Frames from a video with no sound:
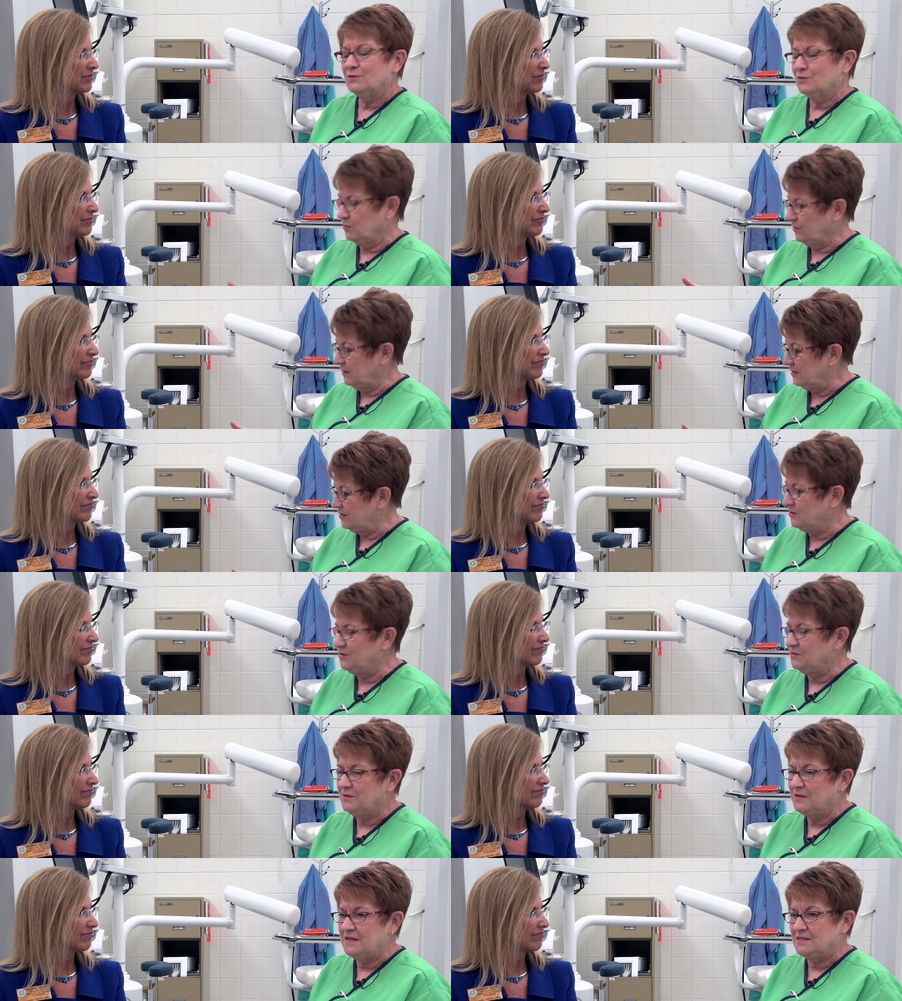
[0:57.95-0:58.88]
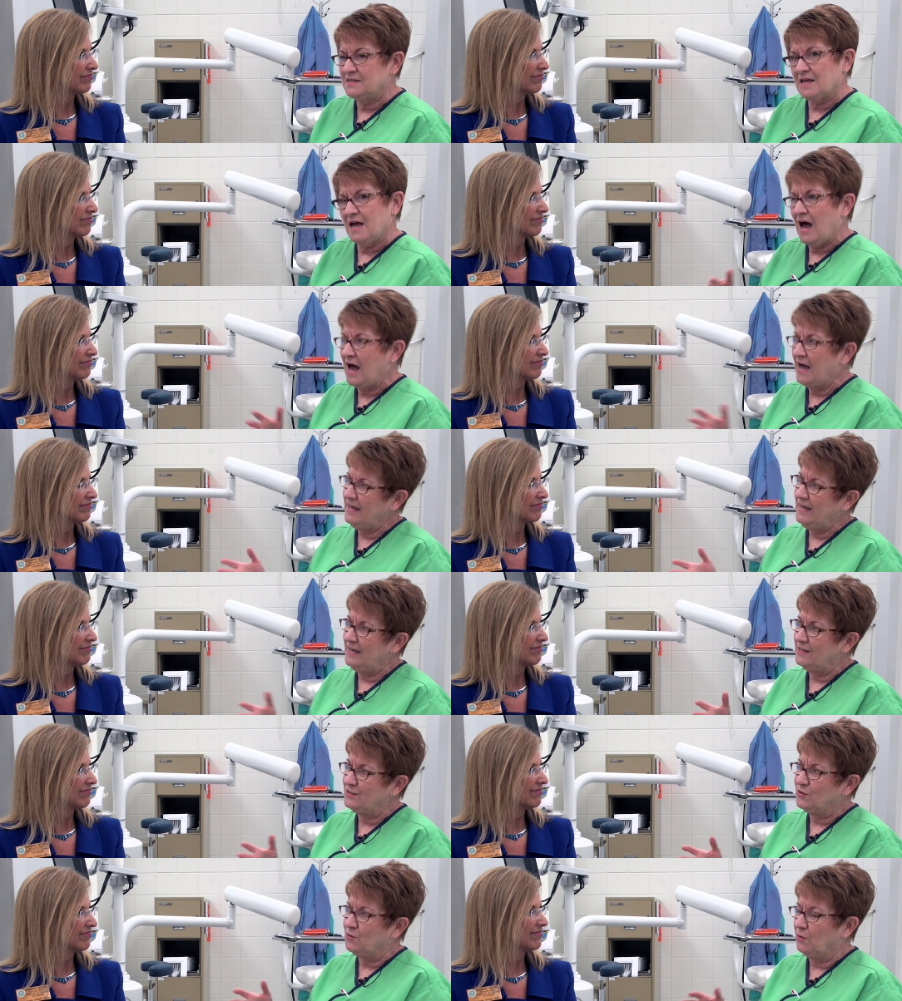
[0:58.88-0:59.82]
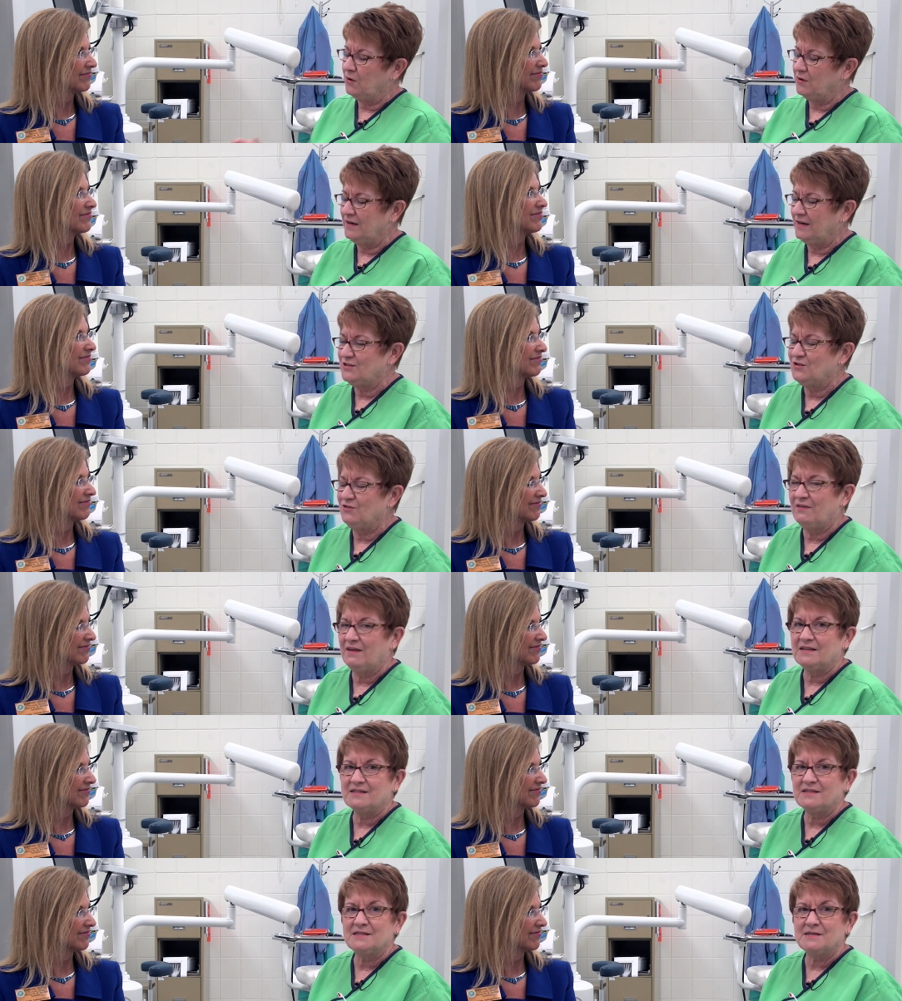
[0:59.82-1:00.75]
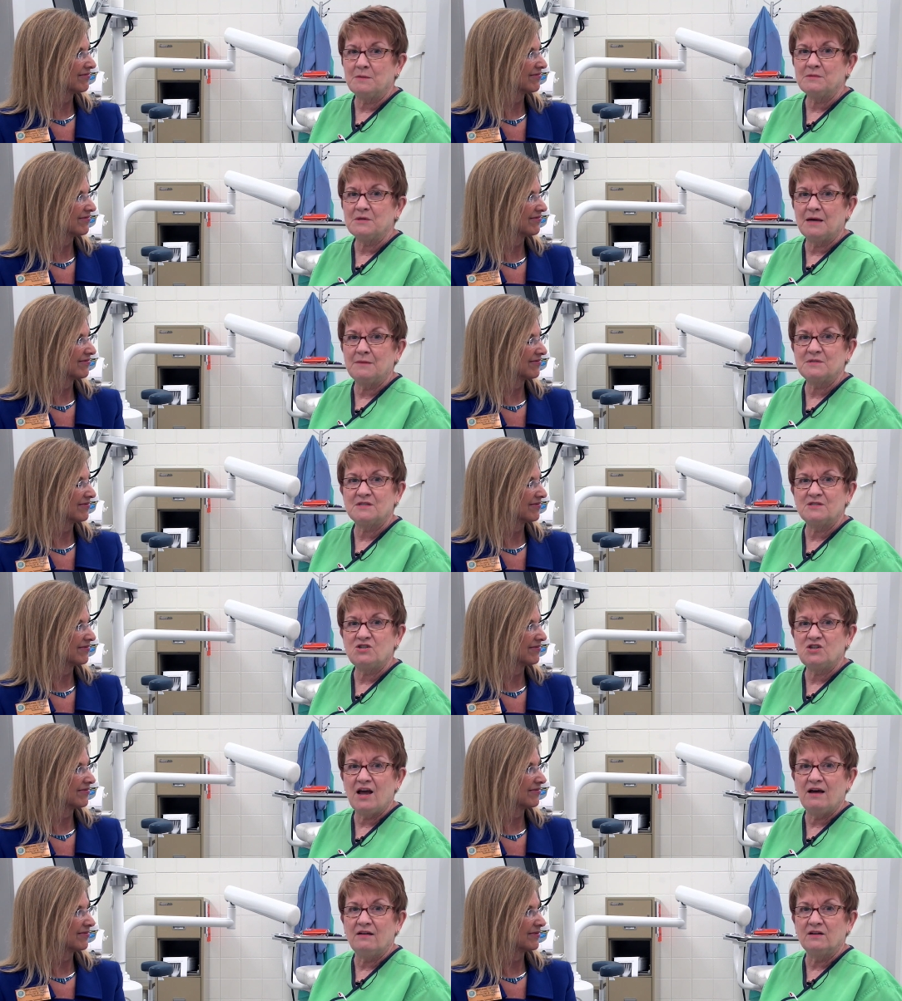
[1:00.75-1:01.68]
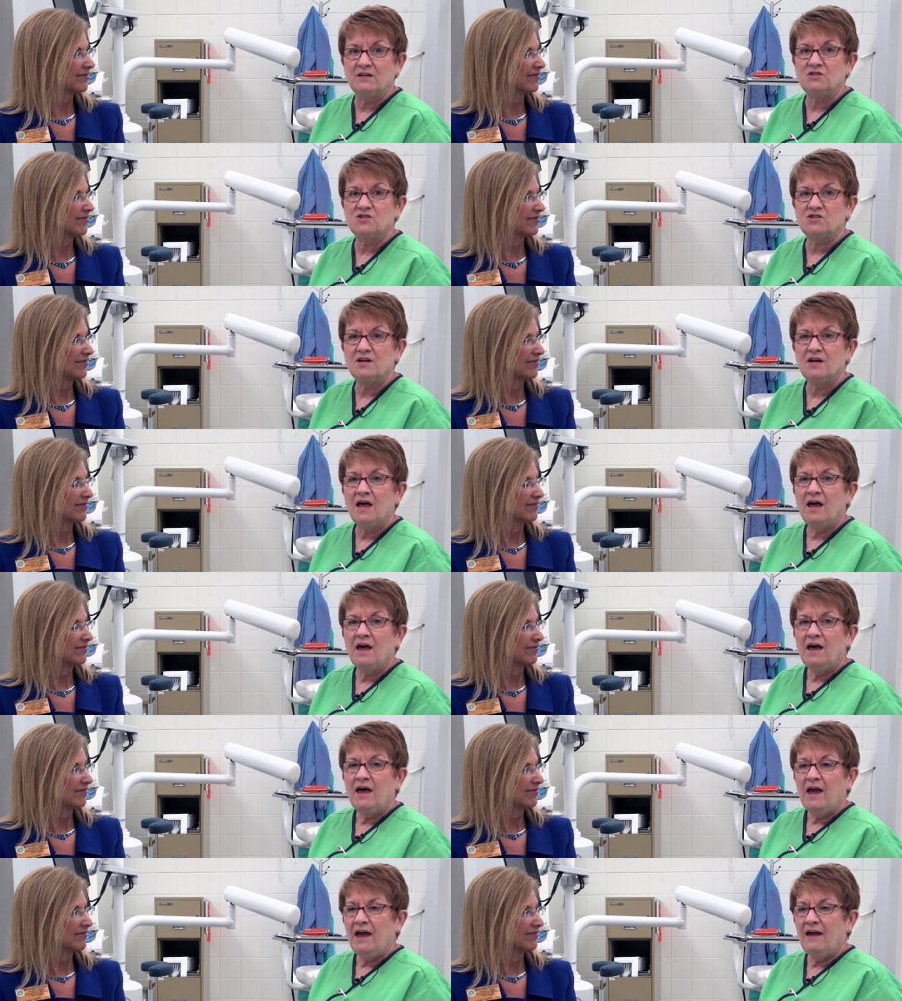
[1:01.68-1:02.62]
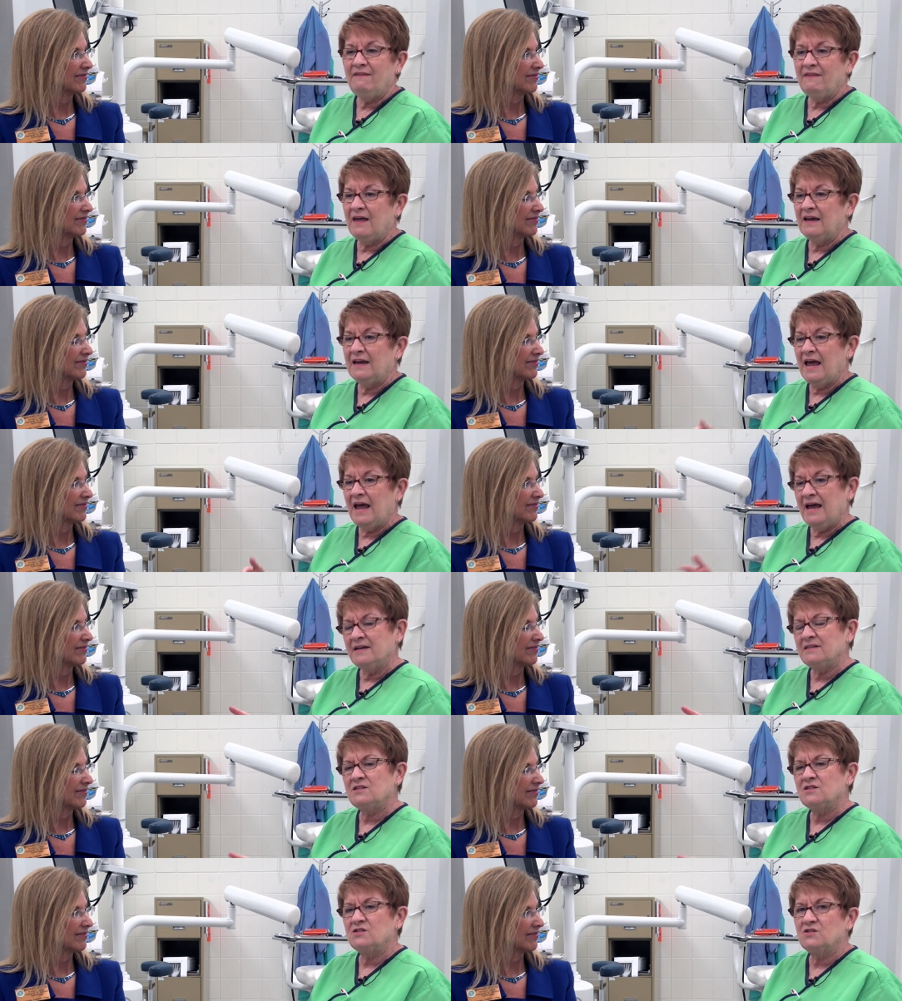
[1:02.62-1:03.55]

Speaker 1: Learning to do these eye-hand coordination things is sometimes a challenge. And then as the